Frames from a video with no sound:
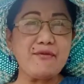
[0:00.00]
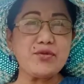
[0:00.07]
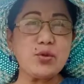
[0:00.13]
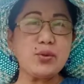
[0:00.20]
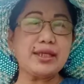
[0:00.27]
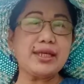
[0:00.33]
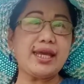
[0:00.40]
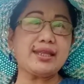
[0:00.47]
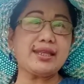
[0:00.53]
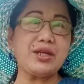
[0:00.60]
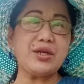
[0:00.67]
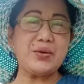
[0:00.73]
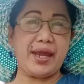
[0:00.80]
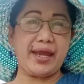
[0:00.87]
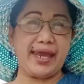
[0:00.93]
will get the
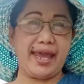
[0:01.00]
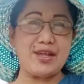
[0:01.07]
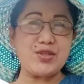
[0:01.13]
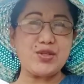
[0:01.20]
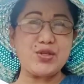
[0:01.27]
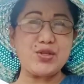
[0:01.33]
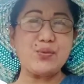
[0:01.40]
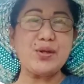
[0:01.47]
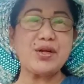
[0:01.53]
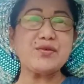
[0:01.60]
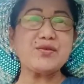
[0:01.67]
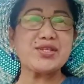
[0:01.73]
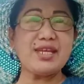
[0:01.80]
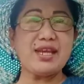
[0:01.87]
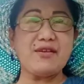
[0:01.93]
correct answer will
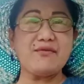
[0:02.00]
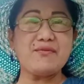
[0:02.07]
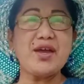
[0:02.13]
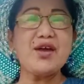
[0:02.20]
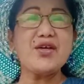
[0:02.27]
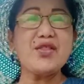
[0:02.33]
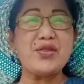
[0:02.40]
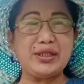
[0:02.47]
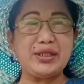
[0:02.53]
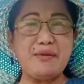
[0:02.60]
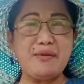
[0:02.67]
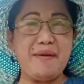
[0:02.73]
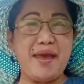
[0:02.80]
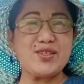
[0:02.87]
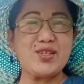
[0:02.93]
receive
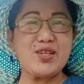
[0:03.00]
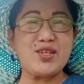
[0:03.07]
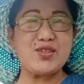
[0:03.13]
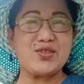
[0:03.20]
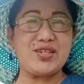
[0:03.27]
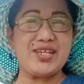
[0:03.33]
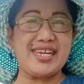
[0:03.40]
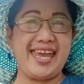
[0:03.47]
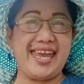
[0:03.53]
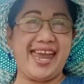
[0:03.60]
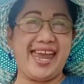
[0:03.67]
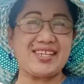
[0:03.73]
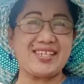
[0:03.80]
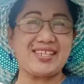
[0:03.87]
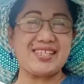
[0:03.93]
30 pesos
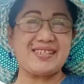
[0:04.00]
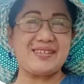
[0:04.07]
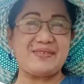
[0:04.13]
GCash.